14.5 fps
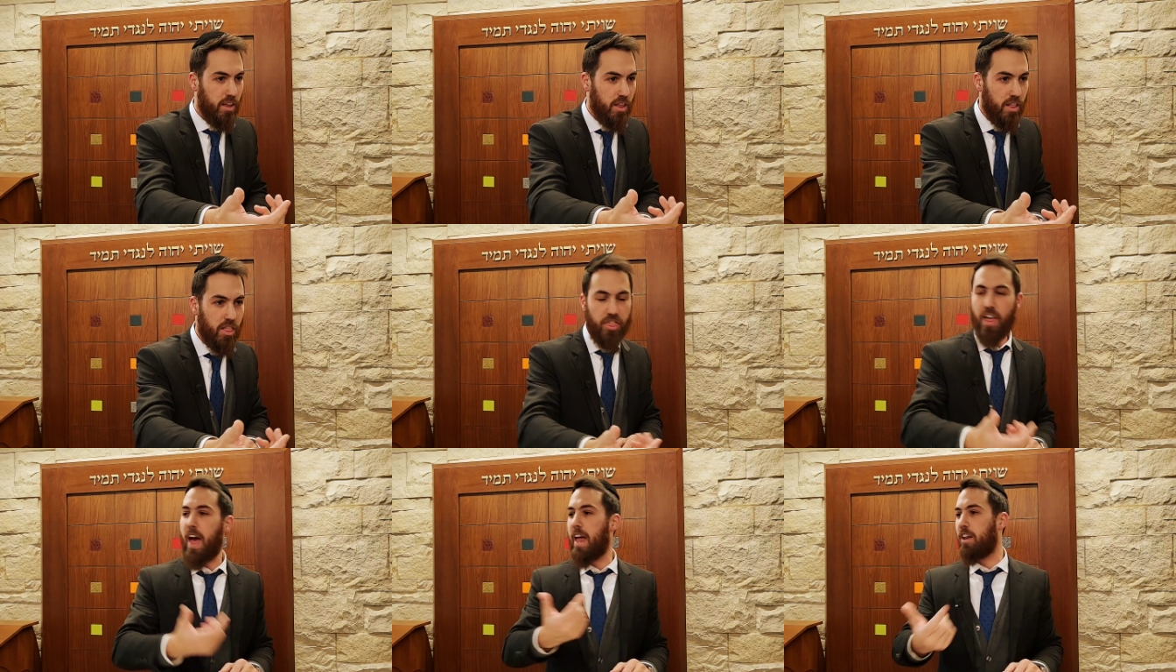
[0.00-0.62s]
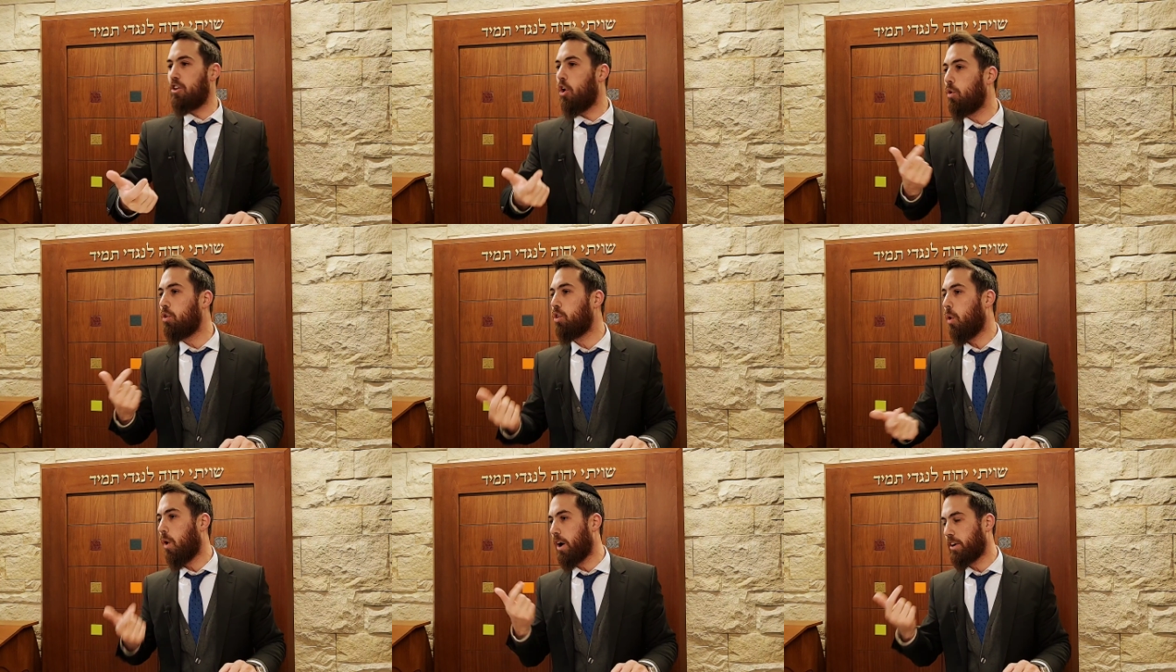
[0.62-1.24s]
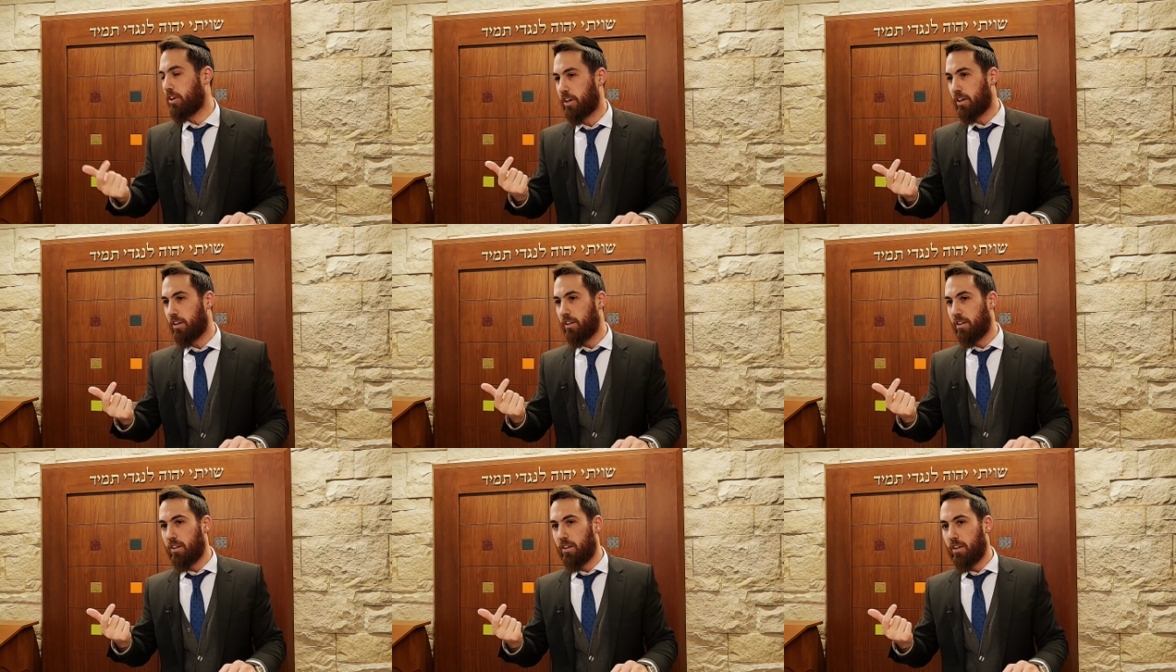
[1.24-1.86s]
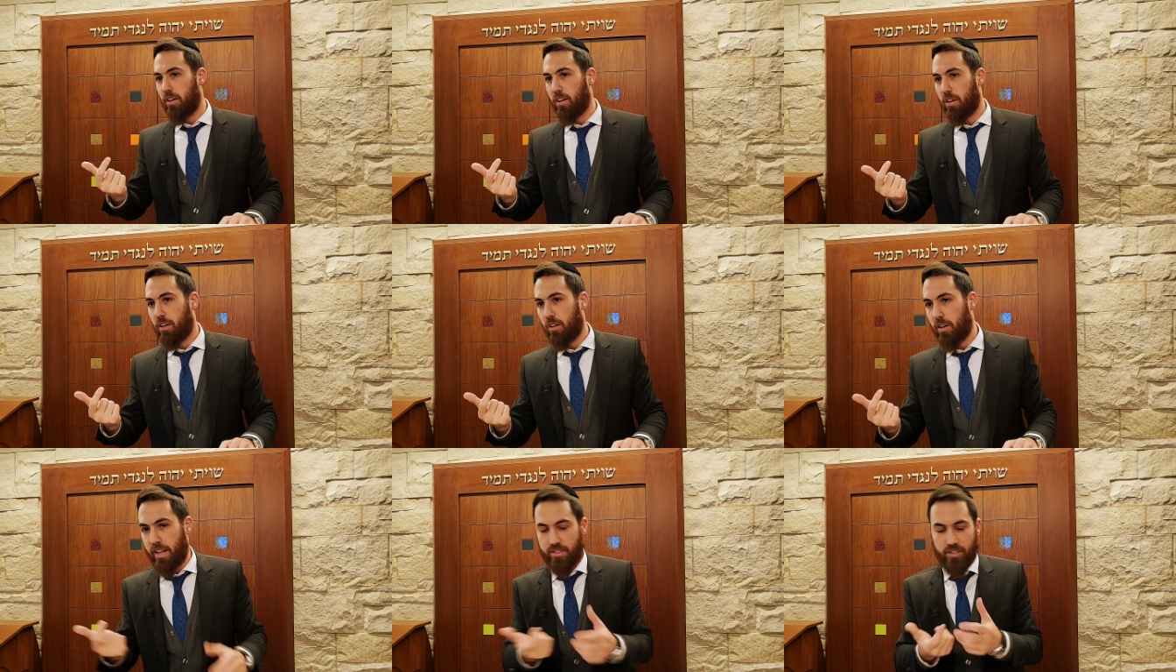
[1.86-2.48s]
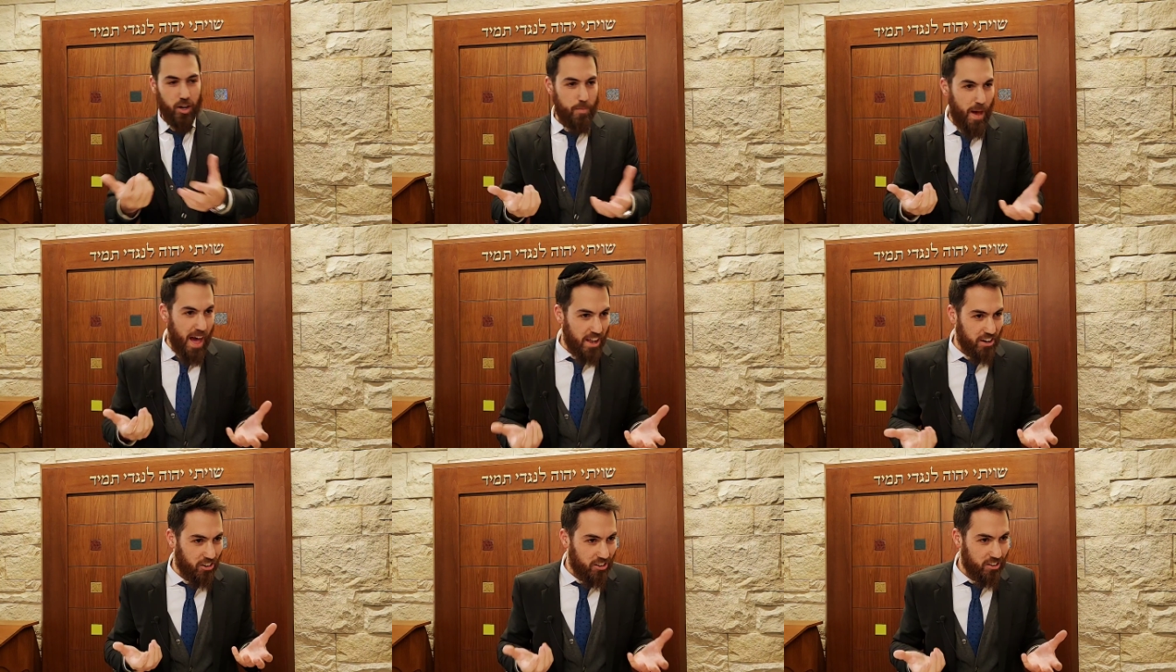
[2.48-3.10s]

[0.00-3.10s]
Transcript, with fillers: then no longer is there a battle.